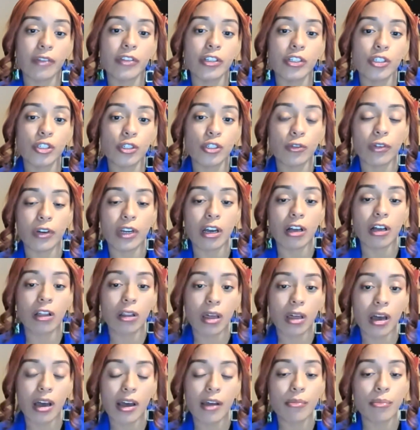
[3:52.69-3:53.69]
the Juvenile
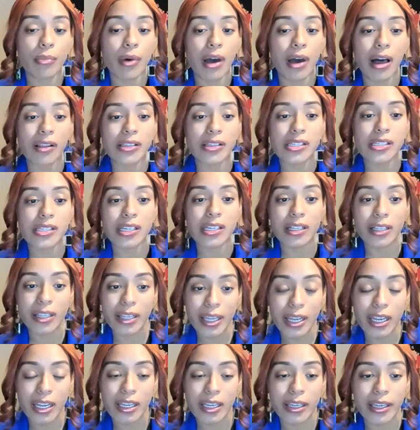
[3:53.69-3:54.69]
Law and Policy
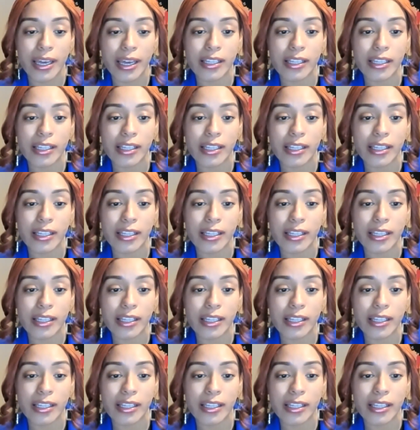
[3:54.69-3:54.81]
Clinic